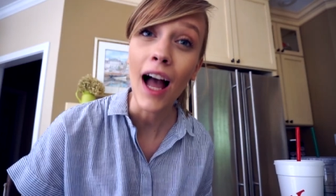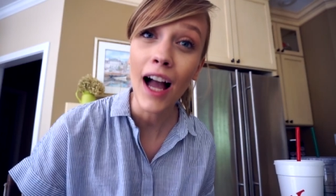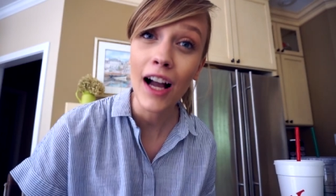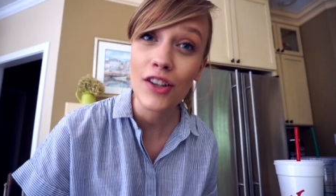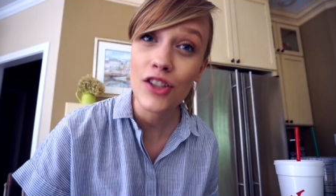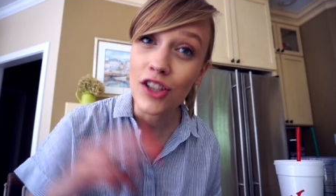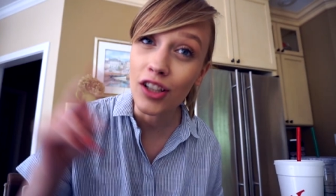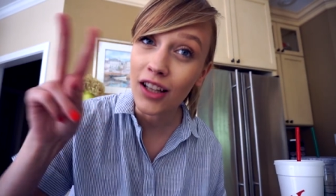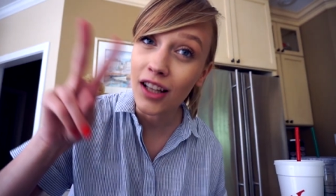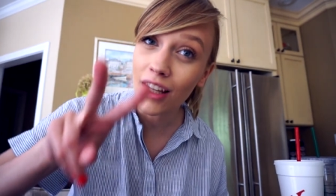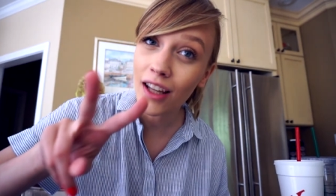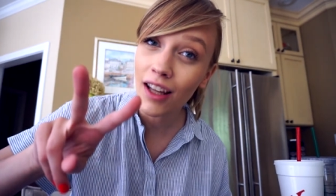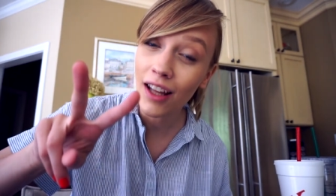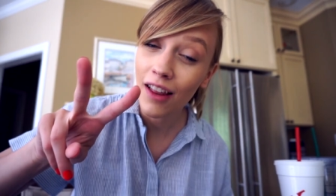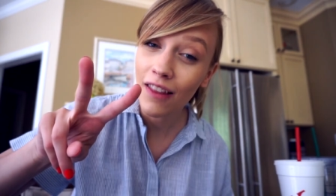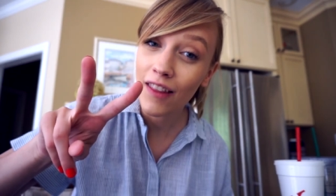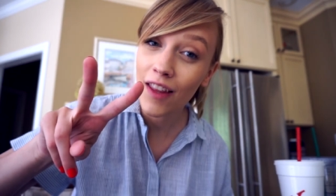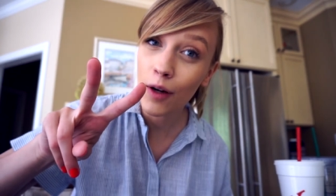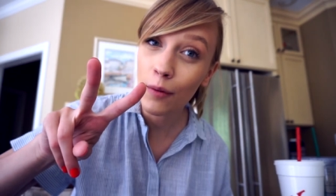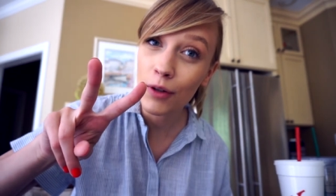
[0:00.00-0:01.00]
Actually,
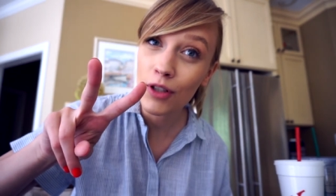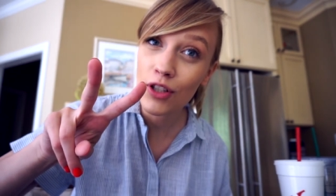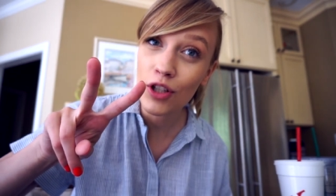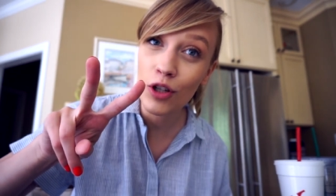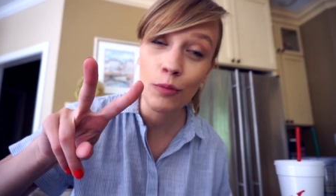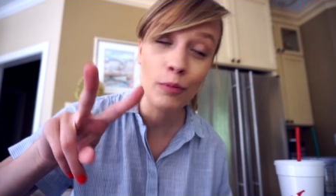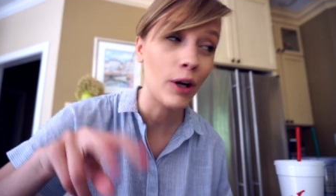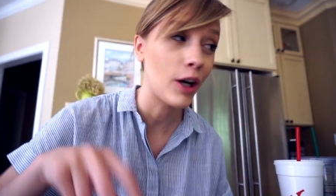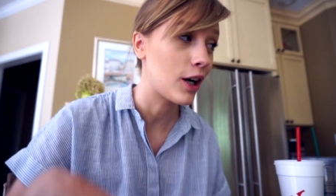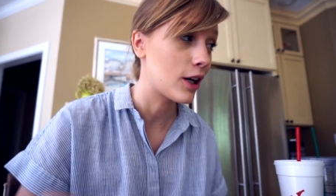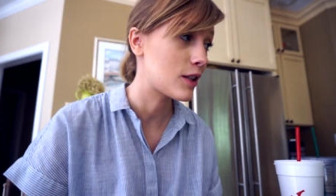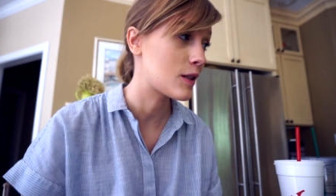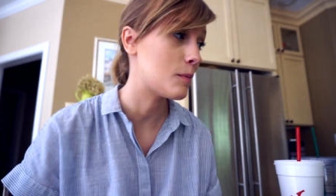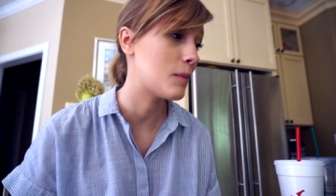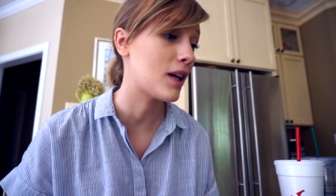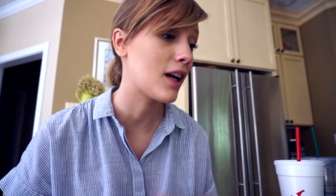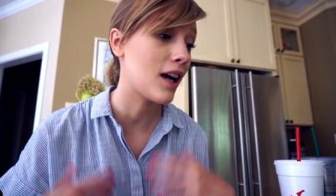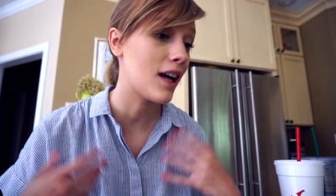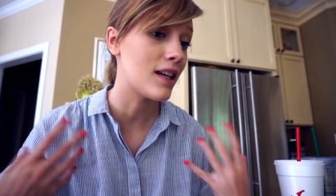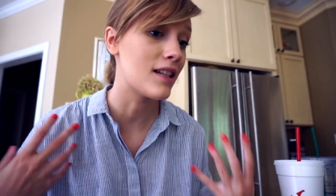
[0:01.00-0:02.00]
there were two perks
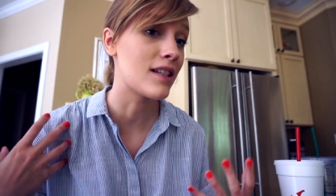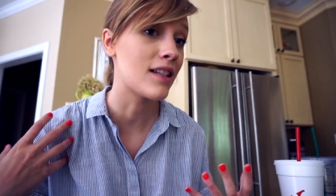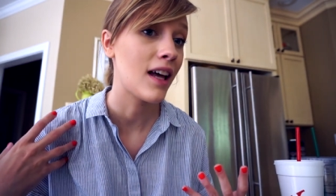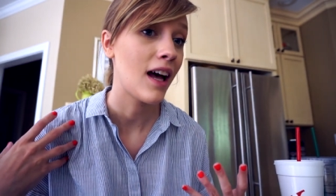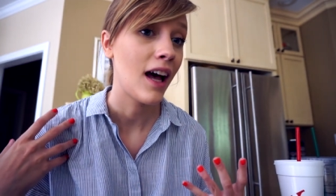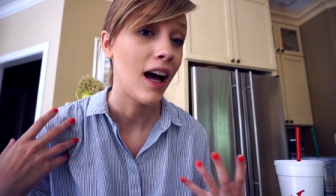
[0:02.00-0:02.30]
because